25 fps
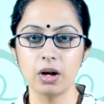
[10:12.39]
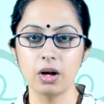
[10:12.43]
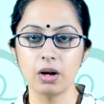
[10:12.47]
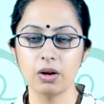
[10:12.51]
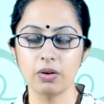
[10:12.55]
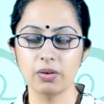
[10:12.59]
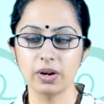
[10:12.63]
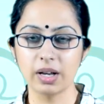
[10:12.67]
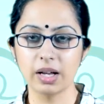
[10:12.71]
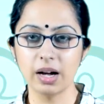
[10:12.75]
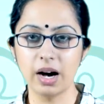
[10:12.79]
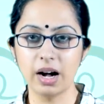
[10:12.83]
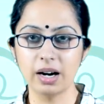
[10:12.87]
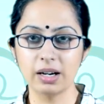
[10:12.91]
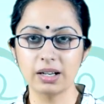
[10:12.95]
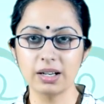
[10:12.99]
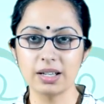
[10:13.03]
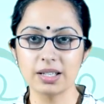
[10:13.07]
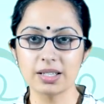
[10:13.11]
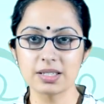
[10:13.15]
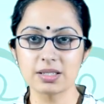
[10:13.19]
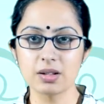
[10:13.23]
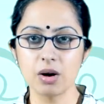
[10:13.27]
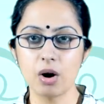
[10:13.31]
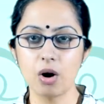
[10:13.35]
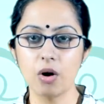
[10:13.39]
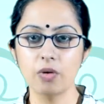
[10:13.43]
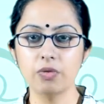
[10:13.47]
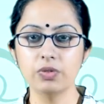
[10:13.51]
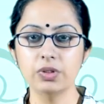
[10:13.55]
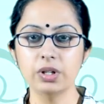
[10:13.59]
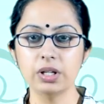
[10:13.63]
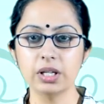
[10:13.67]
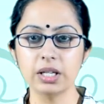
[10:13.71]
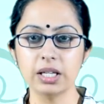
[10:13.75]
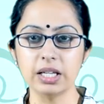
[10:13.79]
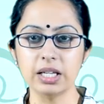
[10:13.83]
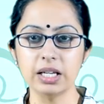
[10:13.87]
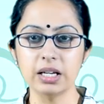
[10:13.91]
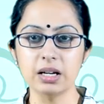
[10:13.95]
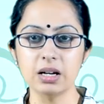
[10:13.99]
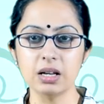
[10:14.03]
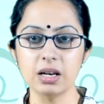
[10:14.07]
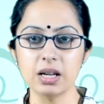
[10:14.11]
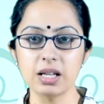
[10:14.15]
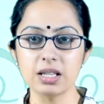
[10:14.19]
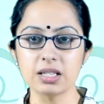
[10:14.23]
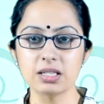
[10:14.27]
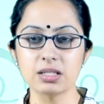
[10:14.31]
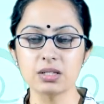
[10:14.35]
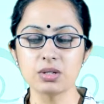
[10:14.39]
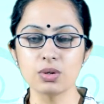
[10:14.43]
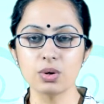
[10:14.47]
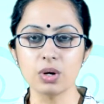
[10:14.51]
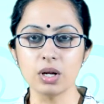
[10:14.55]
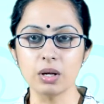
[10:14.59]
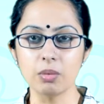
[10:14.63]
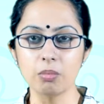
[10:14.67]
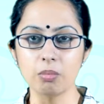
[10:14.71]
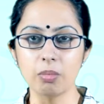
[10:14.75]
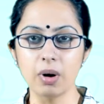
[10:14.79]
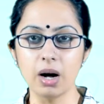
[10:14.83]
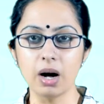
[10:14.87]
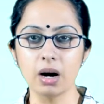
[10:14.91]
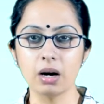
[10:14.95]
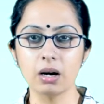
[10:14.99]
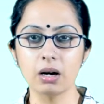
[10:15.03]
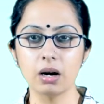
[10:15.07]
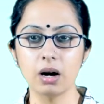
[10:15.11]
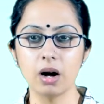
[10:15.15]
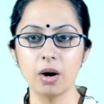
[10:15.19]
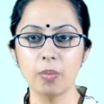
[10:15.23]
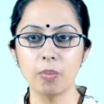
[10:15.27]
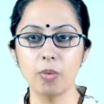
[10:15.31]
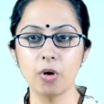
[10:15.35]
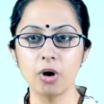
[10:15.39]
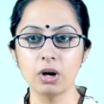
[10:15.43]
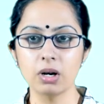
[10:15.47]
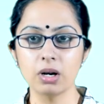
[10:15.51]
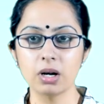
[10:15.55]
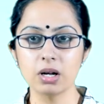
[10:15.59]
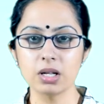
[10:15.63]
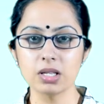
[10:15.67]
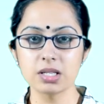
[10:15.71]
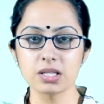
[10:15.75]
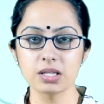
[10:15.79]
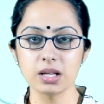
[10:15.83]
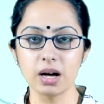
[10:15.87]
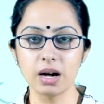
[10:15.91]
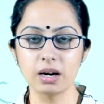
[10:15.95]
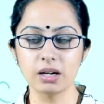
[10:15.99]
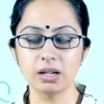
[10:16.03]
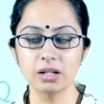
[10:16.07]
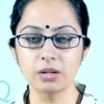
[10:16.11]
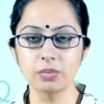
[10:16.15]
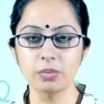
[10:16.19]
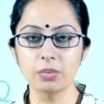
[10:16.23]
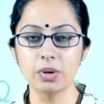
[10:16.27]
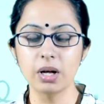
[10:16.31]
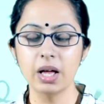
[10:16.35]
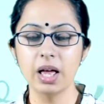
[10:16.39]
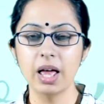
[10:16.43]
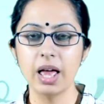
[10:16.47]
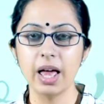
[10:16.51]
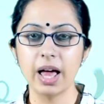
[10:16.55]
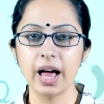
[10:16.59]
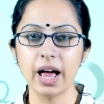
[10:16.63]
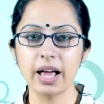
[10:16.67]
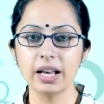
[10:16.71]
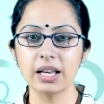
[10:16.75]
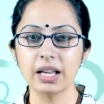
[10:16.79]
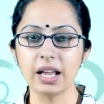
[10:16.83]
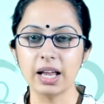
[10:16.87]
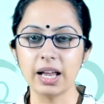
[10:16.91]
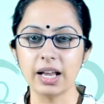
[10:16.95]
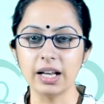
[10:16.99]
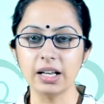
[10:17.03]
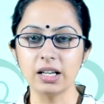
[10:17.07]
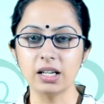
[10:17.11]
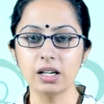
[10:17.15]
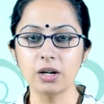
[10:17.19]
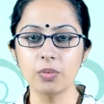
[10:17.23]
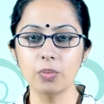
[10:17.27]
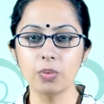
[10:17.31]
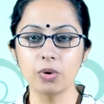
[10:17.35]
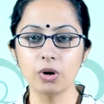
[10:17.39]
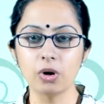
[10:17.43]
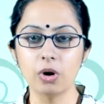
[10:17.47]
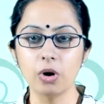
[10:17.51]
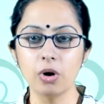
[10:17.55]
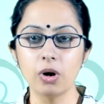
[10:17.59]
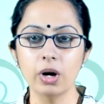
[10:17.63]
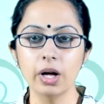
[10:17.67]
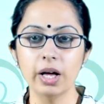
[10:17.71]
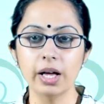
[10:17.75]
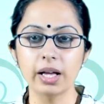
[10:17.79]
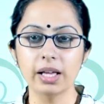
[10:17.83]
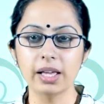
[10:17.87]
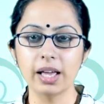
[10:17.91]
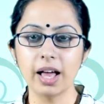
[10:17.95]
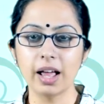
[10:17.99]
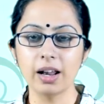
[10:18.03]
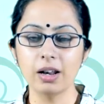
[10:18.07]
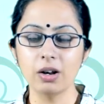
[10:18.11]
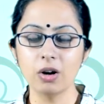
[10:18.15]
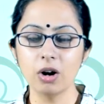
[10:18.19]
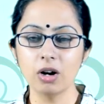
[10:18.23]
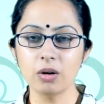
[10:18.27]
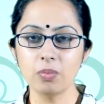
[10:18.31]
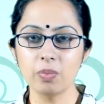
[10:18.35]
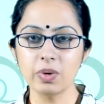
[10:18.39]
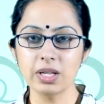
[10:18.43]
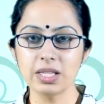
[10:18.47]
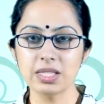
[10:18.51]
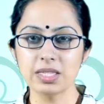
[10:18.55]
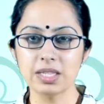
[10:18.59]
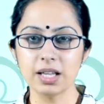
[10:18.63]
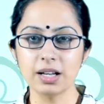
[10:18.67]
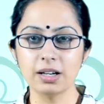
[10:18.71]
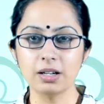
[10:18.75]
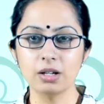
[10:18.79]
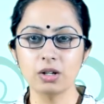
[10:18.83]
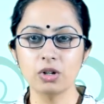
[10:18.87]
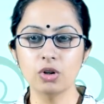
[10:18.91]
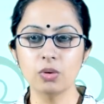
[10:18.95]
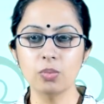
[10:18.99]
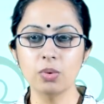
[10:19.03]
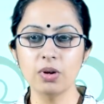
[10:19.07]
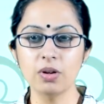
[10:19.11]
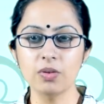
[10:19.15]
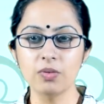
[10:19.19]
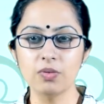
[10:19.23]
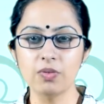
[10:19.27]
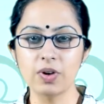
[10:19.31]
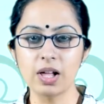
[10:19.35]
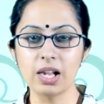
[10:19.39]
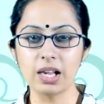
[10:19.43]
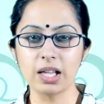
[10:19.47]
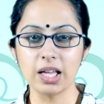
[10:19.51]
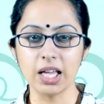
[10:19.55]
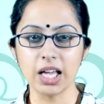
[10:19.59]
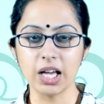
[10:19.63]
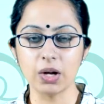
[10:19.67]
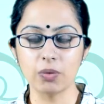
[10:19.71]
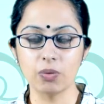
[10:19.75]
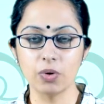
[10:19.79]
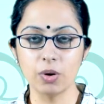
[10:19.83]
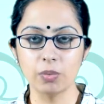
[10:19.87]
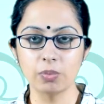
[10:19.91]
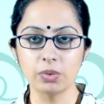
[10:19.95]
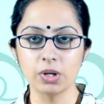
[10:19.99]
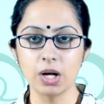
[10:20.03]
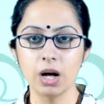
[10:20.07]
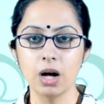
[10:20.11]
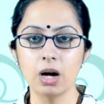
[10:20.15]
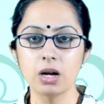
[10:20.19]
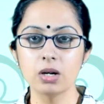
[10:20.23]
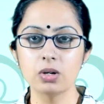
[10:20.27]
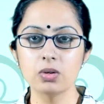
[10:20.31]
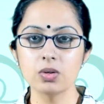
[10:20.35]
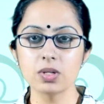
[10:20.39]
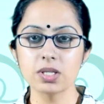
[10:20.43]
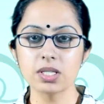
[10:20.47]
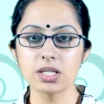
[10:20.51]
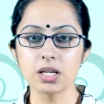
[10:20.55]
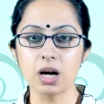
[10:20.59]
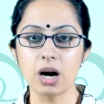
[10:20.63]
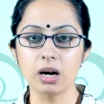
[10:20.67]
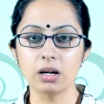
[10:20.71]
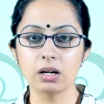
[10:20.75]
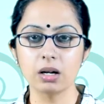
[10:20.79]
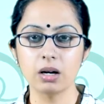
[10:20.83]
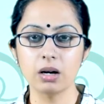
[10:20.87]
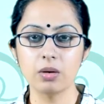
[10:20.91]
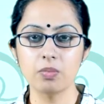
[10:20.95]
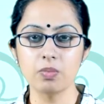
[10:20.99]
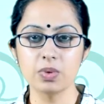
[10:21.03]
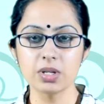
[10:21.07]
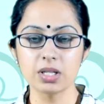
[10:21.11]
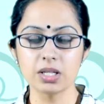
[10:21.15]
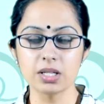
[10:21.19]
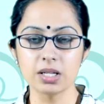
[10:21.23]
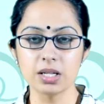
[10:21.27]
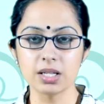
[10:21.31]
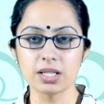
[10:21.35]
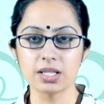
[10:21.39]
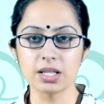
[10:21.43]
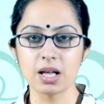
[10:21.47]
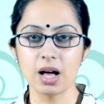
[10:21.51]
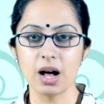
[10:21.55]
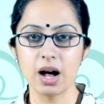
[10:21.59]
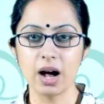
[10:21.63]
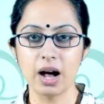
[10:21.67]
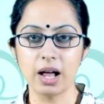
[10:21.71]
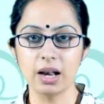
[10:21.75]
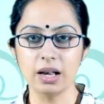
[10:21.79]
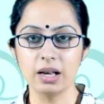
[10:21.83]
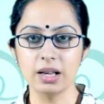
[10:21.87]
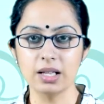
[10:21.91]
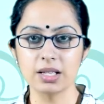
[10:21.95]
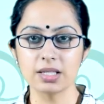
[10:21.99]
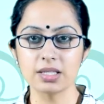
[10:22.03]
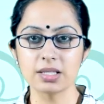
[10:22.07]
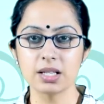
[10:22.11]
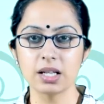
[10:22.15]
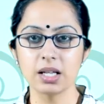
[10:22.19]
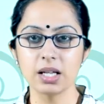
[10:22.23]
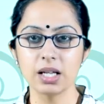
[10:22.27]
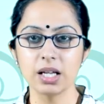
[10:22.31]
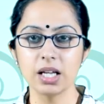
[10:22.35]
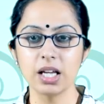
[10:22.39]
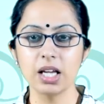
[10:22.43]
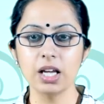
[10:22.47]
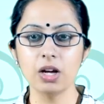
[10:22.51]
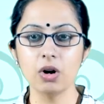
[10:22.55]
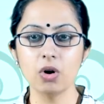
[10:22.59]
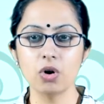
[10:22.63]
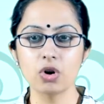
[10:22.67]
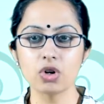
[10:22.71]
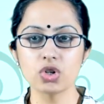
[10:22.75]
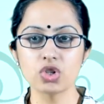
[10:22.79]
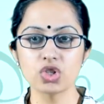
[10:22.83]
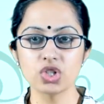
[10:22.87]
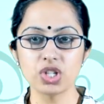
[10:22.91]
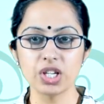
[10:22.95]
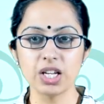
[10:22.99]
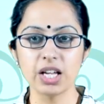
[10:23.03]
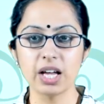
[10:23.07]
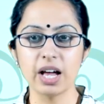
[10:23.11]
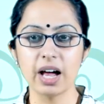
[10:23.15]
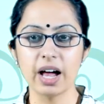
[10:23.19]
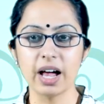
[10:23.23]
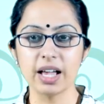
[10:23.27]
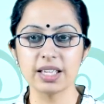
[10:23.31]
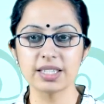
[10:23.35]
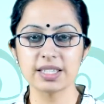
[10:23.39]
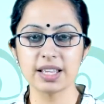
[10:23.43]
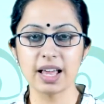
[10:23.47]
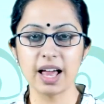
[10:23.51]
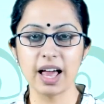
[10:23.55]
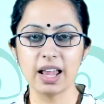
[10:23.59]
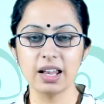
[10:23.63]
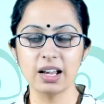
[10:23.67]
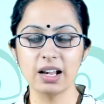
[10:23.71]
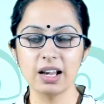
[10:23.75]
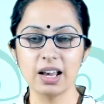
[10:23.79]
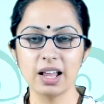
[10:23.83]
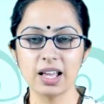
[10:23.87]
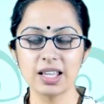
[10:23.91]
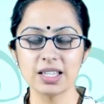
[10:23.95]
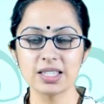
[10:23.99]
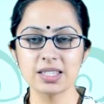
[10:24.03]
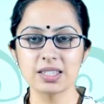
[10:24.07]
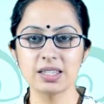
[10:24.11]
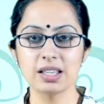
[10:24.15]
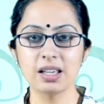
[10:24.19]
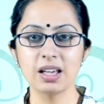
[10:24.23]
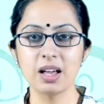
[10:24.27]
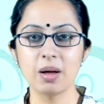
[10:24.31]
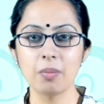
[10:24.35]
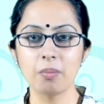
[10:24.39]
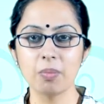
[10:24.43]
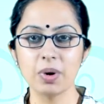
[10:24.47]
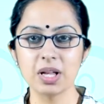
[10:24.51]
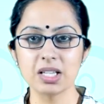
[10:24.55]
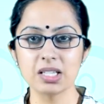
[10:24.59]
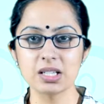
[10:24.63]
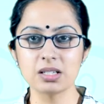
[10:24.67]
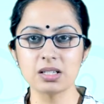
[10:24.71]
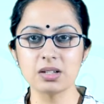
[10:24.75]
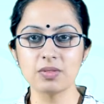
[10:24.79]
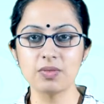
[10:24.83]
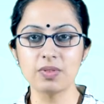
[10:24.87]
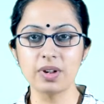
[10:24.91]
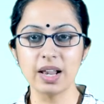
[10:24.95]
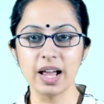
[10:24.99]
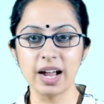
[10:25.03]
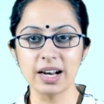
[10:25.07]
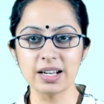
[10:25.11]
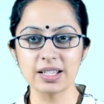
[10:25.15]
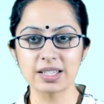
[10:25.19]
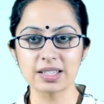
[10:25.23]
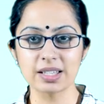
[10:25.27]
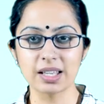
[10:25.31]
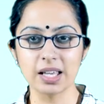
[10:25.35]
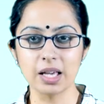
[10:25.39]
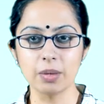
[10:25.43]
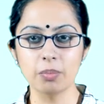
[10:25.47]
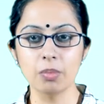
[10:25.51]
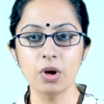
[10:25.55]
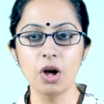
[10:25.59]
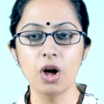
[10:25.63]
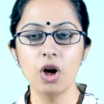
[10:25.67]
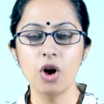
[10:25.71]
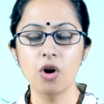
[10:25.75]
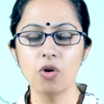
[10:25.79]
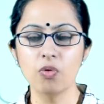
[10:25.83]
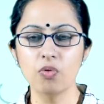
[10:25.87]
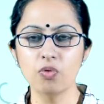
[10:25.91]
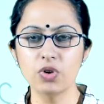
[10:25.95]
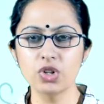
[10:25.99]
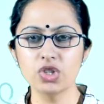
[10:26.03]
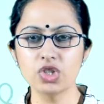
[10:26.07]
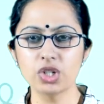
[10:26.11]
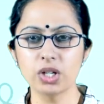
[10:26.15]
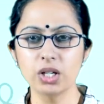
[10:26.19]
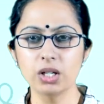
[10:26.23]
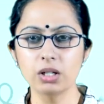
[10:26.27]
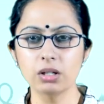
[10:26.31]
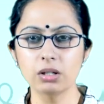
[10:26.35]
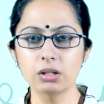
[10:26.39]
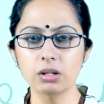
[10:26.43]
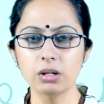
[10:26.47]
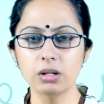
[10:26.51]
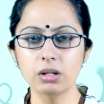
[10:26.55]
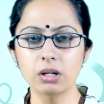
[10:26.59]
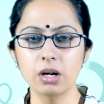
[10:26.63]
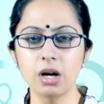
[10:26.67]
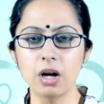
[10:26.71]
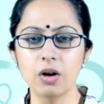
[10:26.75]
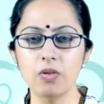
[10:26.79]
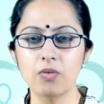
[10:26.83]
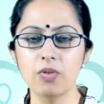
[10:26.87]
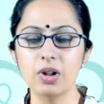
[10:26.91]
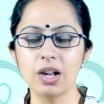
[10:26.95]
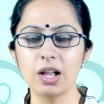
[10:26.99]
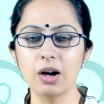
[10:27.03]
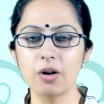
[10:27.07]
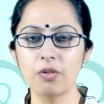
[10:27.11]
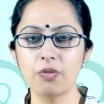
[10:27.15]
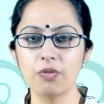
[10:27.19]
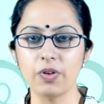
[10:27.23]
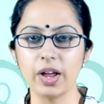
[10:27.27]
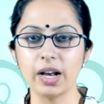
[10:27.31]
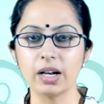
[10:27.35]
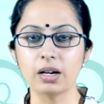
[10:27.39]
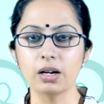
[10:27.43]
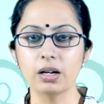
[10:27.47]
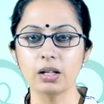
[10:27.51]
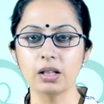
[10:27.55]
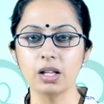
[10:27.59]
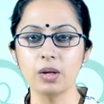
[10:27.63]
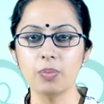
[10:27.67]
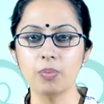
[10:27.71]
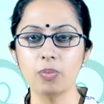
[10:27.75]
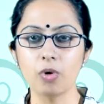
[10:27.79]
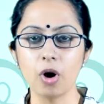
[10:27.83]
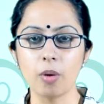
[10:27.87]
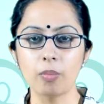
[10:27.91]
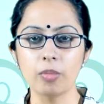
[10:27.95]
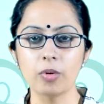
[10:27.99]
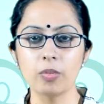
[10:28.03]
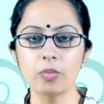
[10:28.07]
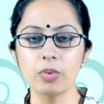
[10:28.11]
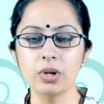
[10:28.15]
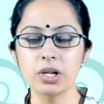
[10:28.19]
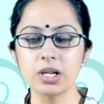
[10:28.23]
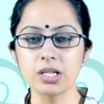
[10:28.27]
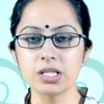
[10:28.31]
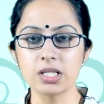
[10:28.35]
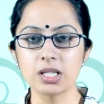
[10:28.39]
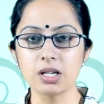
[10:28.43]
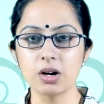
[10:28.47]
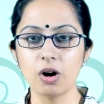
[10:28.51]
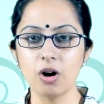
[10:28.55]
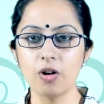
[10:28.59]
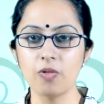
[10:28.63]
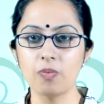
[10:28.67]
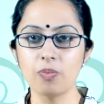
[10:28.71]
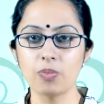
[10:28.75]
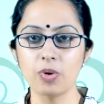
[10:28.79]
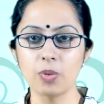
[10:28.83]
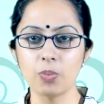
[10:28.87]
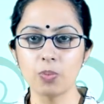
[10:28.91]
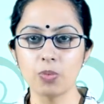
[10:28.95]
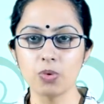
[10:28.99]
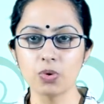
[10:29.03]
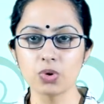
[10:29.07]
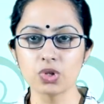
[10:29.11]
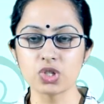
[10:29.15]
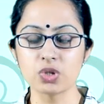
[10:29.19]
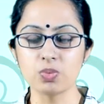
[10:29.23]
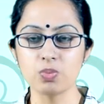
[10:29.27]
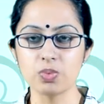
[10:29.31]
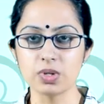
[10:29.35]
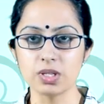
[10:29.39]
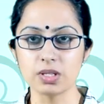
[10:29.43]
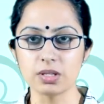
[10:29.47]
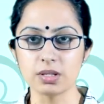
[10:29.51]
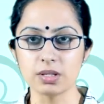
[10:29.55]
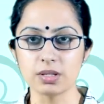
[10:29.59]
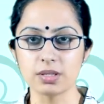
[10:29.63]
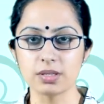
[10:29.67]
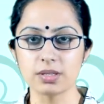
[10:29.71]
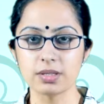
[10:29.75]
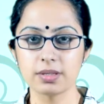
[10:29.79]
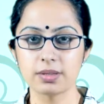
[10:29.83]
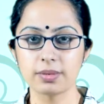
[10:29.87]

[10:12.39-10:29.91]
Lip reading: Regardless of the eagerness to embark upon a startup, an entrepreneur cannot be said to be well equipped to start a business unless he or she has analyzed the competitive landscape, which in turn will affect the probability of proposed business.